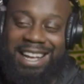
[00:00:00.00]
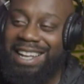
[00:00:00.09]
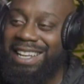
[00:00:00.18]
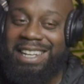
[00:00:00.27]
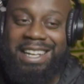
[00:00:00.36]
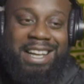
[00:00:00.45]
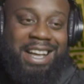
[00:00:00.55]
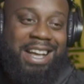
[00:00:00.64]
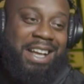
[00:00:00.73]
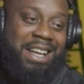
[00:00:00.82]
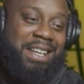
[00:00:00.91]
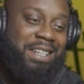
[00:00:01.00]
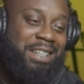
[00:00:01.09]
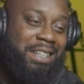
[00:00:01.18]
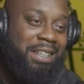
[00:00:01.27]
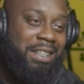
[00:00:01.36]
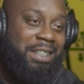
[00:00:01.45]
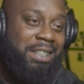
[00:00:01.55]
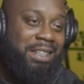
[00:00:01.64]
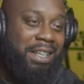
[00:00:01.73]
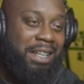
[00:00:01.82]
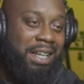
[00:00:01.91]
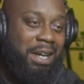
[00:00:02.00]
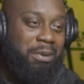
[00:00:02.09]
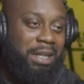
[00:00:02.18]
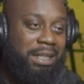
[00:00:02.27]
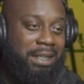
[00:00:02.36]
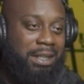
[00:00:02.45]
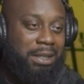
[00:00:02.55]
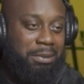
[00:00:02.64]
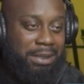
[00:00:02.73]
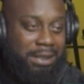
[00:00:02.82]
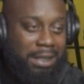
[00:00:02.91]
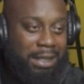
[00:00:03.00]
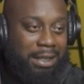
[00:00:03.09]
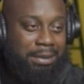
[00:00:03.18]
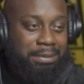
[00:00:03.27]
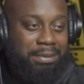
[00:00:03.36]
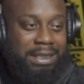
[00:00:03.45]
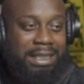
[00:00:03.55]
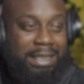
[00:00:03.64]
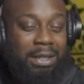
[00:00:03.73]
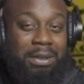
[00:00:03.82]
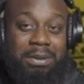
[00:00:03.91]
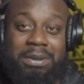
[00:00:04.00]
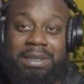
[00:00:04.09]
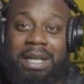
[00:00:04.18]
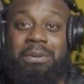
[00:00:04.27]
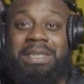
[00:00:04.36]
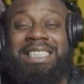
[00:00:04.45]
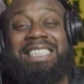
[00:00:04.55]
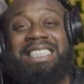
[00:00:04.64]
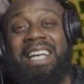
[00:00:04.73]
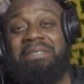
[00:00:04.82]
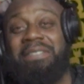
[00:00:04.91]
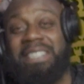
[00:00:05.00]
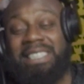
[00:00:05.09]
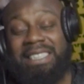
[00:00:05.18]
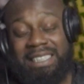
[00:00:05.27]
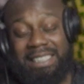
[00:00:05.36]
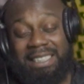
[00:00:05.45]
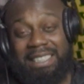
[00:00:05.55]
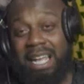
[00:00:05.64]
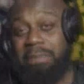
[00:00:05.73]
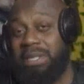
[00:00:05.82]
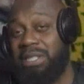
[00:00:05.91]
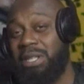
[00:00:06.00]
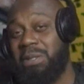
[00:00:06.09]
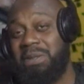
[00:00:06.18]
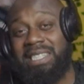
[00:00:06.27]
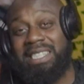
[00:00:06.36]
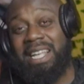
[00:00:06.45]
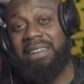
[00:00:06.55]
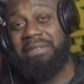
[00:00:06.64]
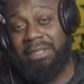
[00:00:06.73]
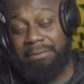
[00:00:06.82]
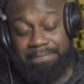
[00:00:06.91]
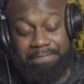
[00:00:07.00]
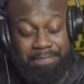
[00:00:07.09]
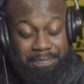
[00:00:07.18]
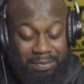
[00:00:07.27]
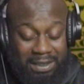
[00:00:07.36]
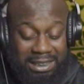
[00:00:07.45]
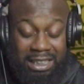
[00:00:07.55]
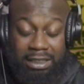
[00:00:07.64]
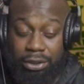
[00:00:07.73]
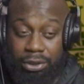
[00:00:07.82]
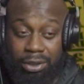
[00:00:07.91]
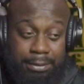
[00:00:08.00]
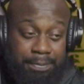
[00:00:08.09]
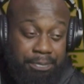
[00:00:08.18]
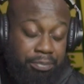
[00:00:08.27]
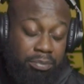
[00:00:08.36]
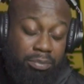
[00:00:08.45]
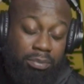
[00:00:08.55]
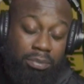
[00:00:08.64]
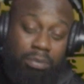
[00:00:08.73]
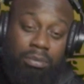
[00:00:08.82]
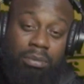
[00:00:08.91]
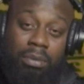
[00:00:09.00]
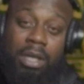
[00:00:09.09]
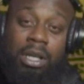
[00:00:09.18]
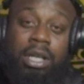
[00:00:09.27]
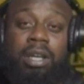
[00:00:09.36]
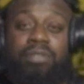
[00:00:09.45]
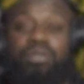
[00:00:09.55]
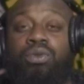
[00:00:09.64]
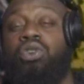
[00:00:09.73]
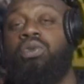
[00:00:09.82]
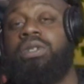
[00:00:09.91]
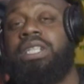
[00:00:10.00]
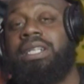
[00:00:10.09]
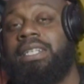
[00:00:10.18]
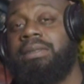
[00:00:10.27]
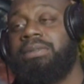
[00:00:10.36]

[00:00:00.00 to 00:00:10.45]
hey, that out right there was um oh that was seven, episode seven, season three. If you cool with the clips,